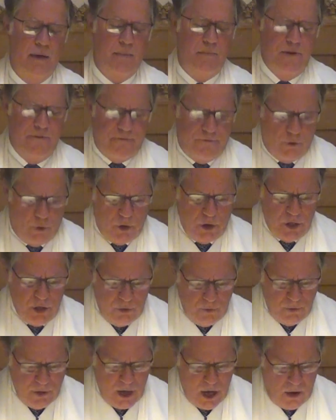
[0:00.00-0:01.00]
Before
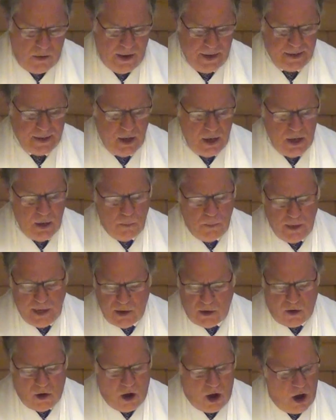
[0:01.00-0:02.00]
you know it,
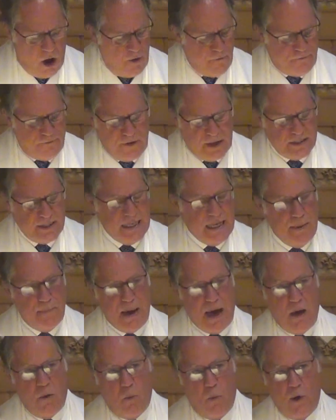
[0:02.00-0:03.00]
we are all fuzzy
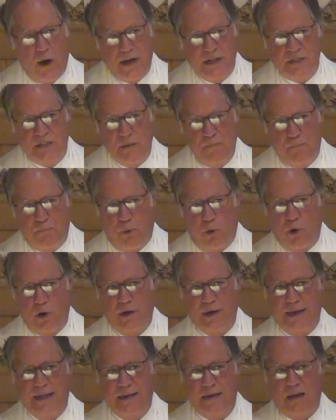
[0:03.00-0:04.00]
about what is
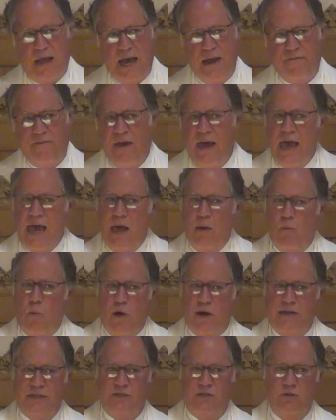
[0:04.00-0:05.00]
important in life and
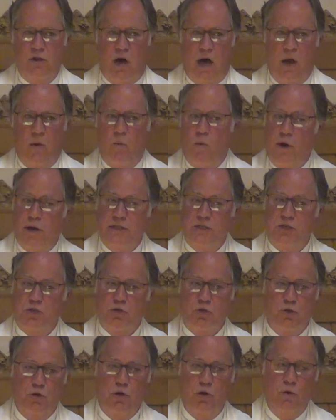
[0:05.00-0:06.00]
what is not, what
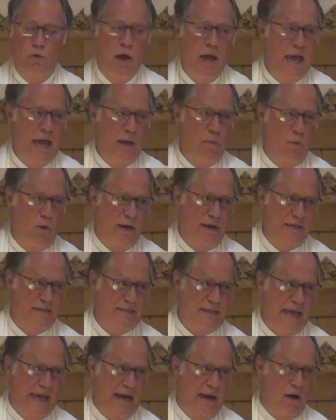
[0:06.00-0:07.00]
is true and what
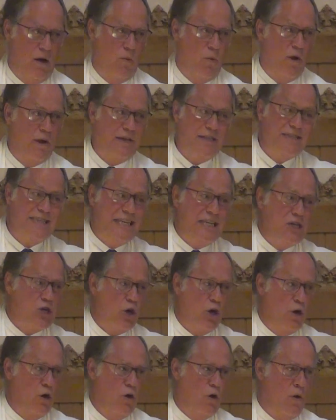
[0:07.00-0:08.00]
is air, what is
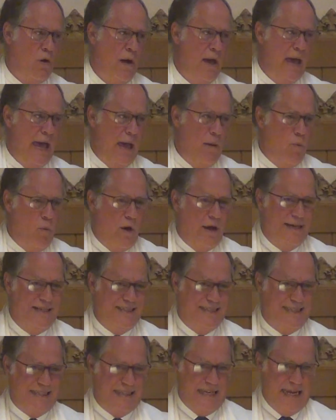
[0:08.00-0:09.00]
eternal and what
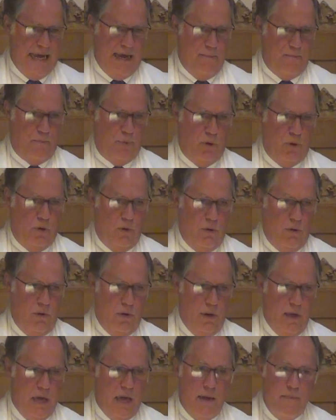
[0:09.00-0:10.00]
is temporal.
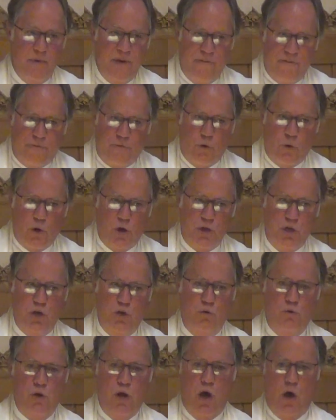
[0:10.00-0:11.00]
Before
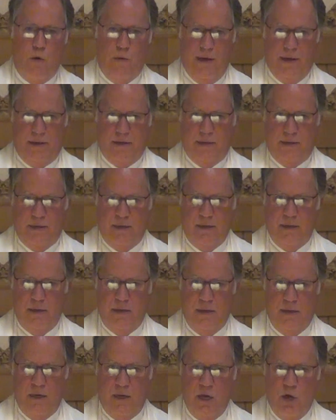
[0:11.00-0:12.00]
you know it,
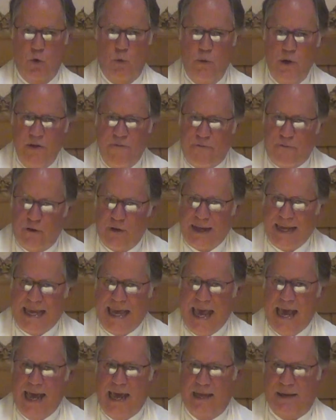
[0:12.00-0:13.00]
we
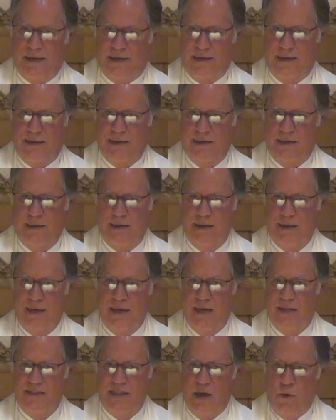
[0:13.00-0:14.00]
forget
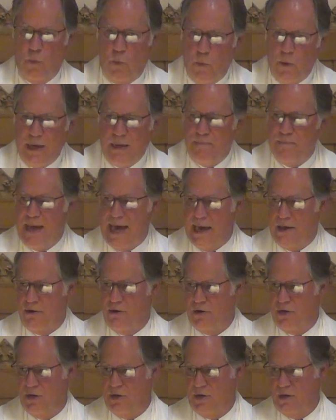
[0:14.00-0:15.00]
that we
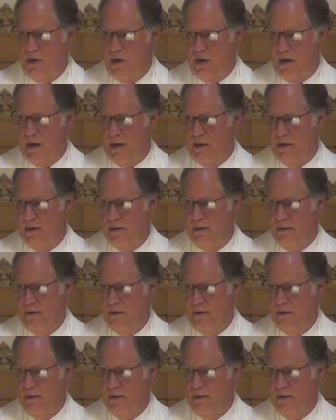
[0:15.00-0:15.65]
matter to God.